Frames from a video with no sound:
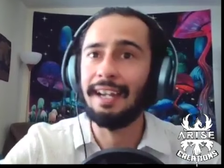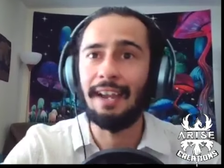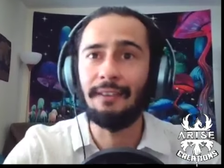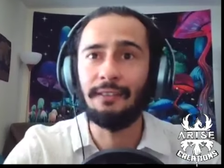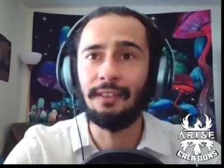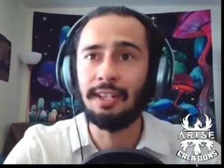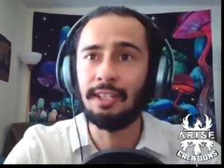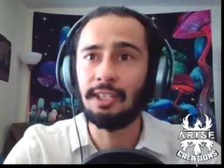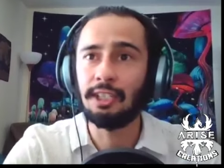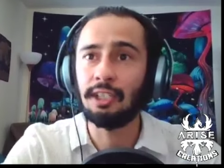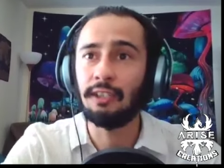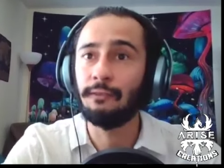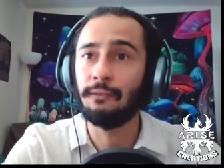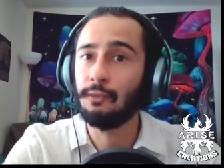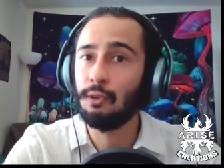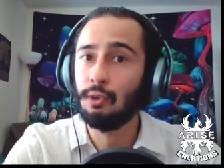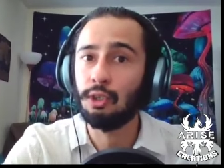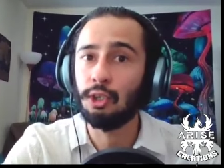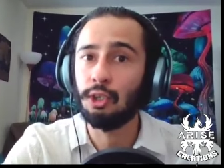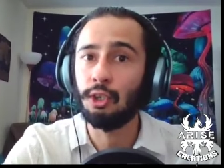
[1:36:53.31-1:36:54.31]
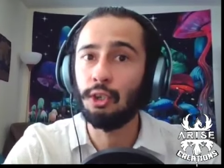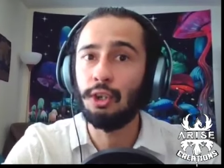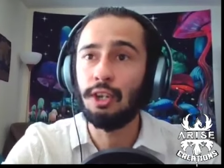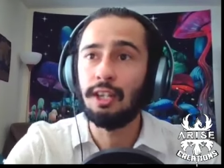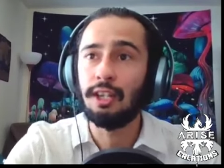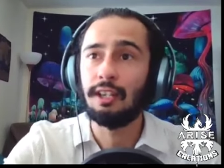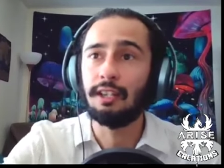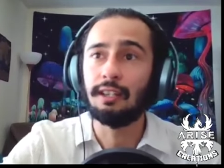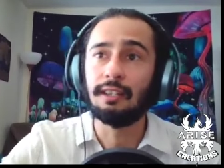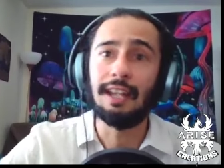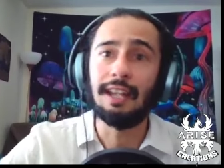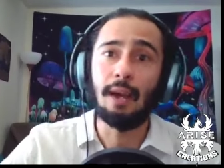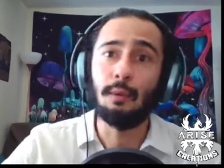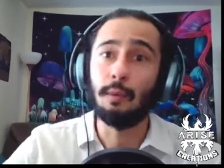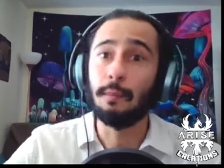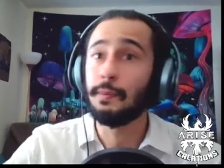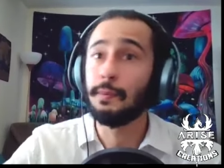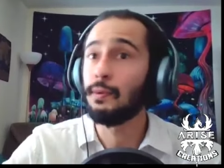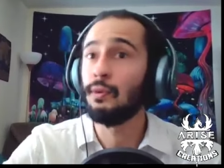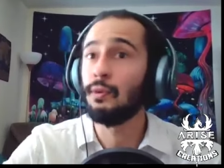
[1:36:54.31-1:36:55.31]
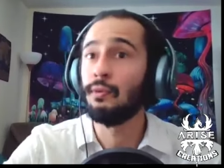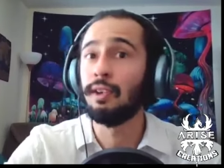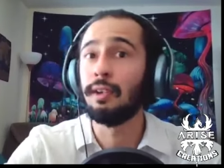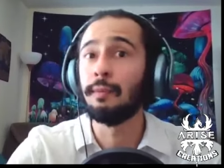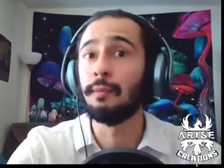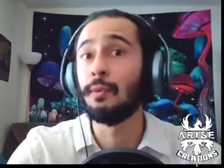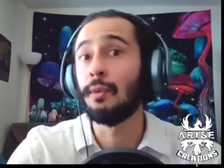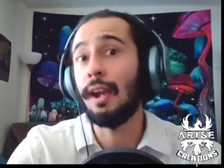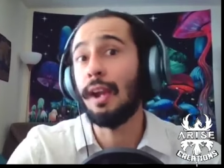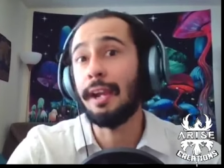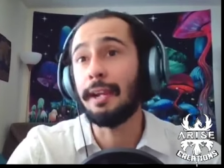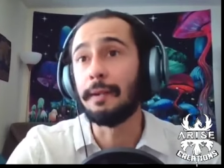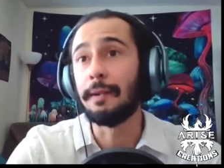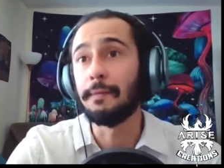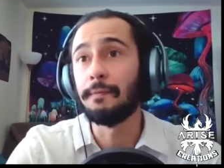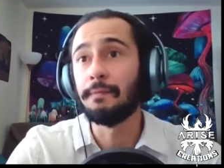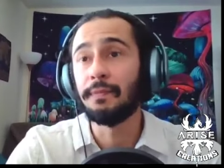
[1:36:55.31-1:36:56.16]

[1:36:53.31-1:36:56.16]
evidence in the future that will prove him right